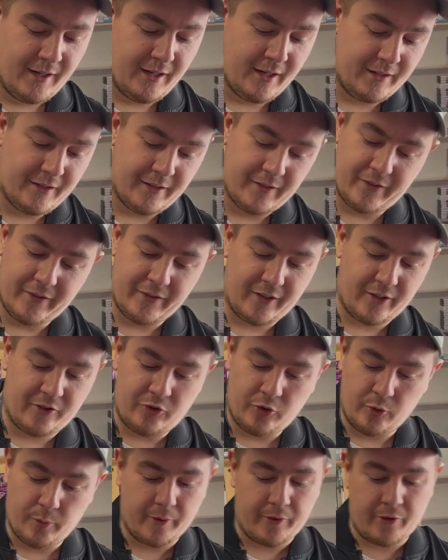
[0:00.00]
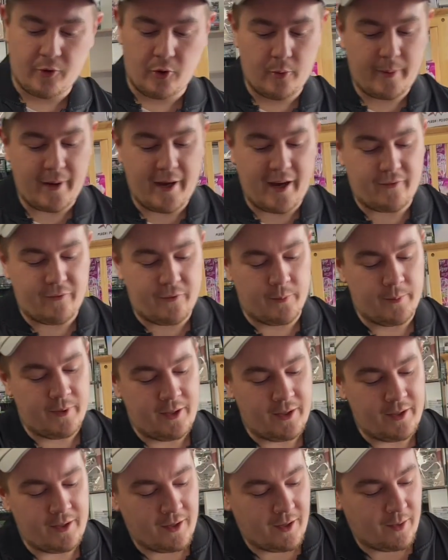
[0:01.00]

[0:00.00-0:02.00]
And this is like super throwback for me.